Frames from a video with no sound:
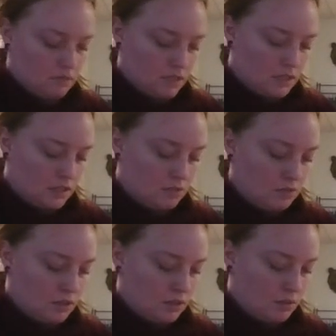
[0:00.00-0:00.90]
Please don't
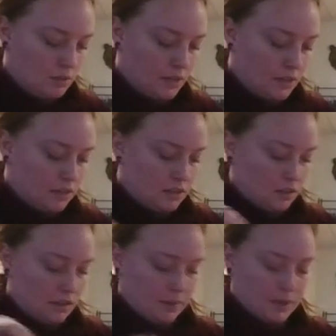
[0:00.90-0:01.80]
want to go back
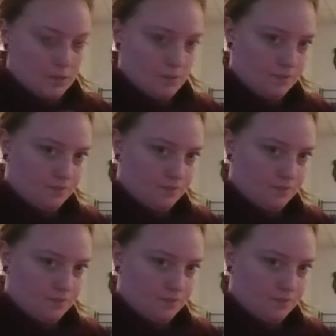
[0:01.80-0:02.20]
into it. There we go.